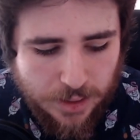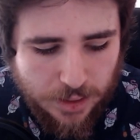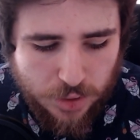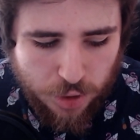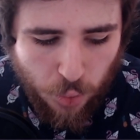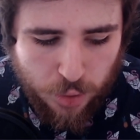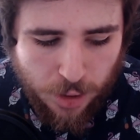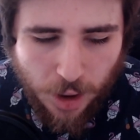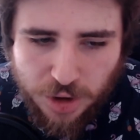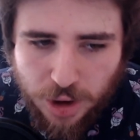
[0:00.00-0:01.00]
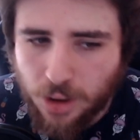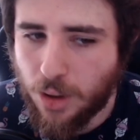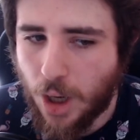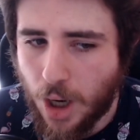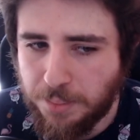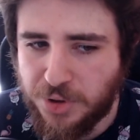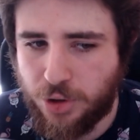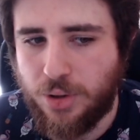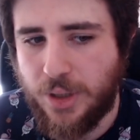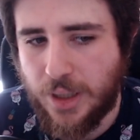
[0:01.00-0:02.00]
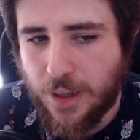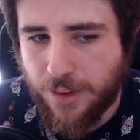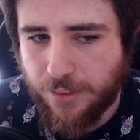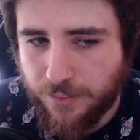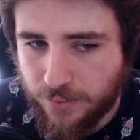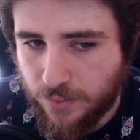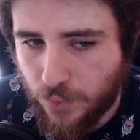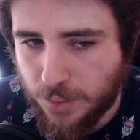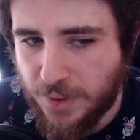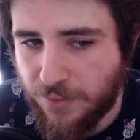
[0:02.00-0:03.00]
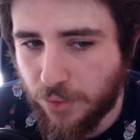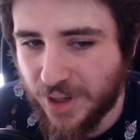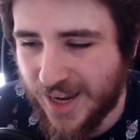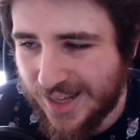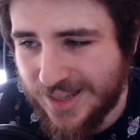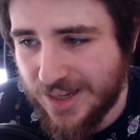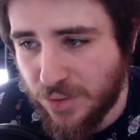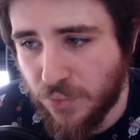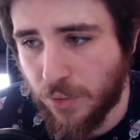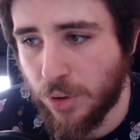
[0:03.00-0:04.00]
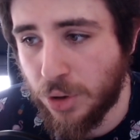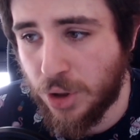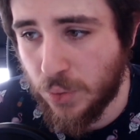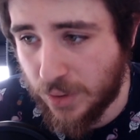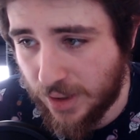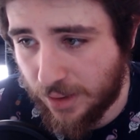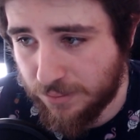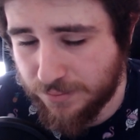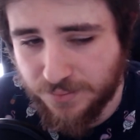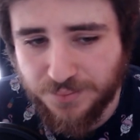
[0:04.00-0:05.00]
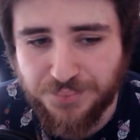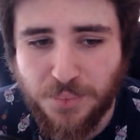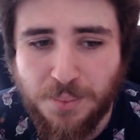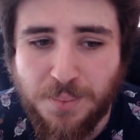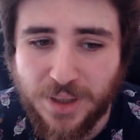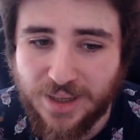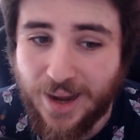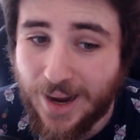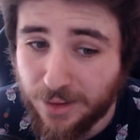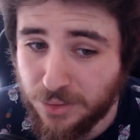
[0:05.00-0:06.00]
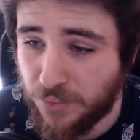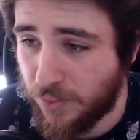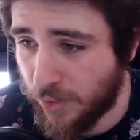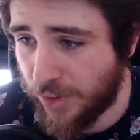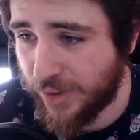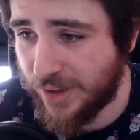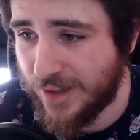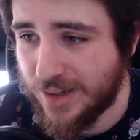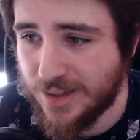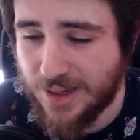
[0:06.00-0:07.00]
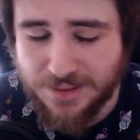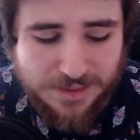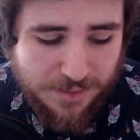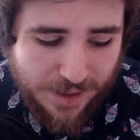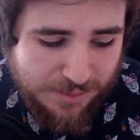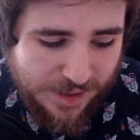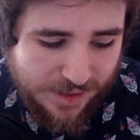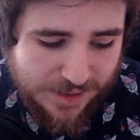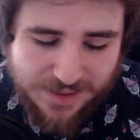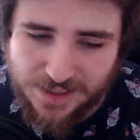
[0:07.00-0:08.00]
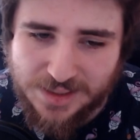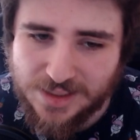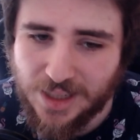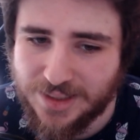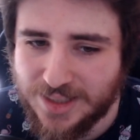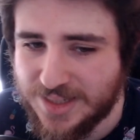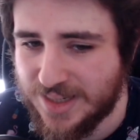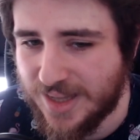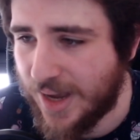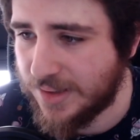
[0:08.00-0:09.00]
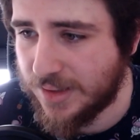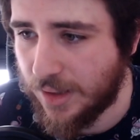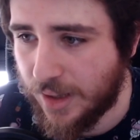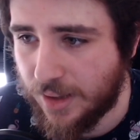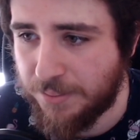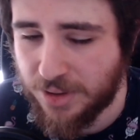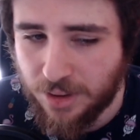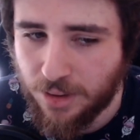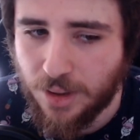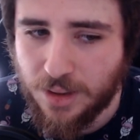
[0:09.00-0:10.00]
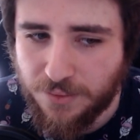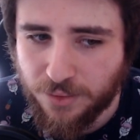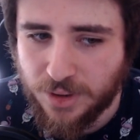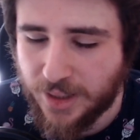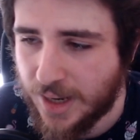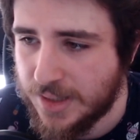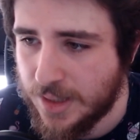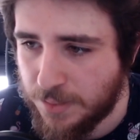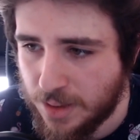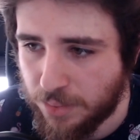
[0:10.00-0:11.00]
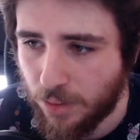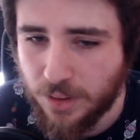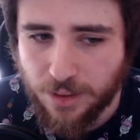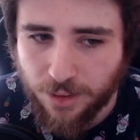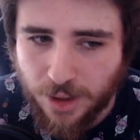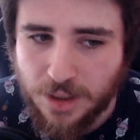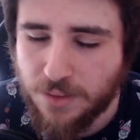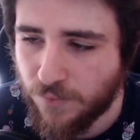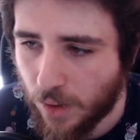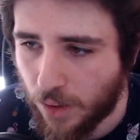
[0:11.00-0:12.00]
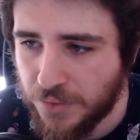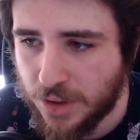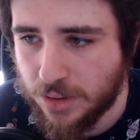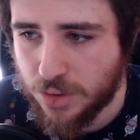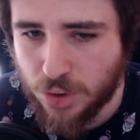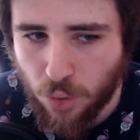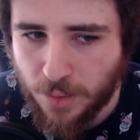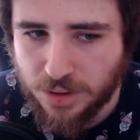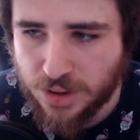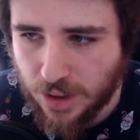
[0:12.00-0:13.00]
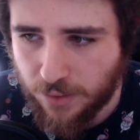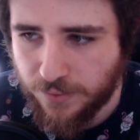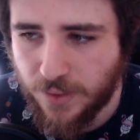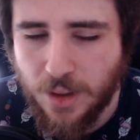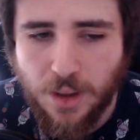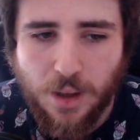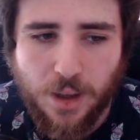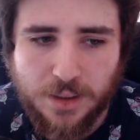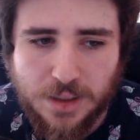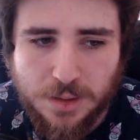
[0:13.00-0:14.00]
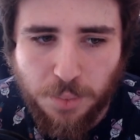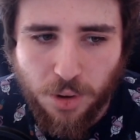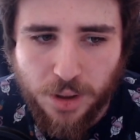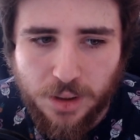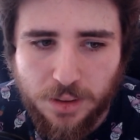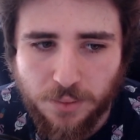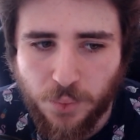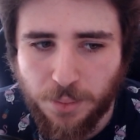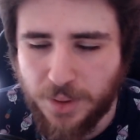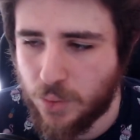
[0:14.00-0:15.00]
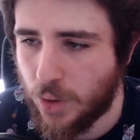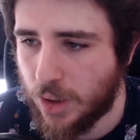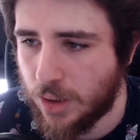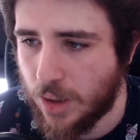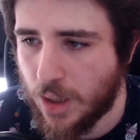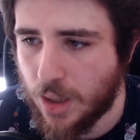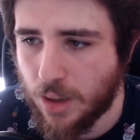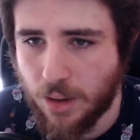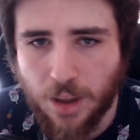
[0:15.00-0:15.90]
So the logical option here would be for KDE to fork Qt. But a hard fork, it's not an easy task, particularly for the KDE people. They're already involved in so much stuff at this point between the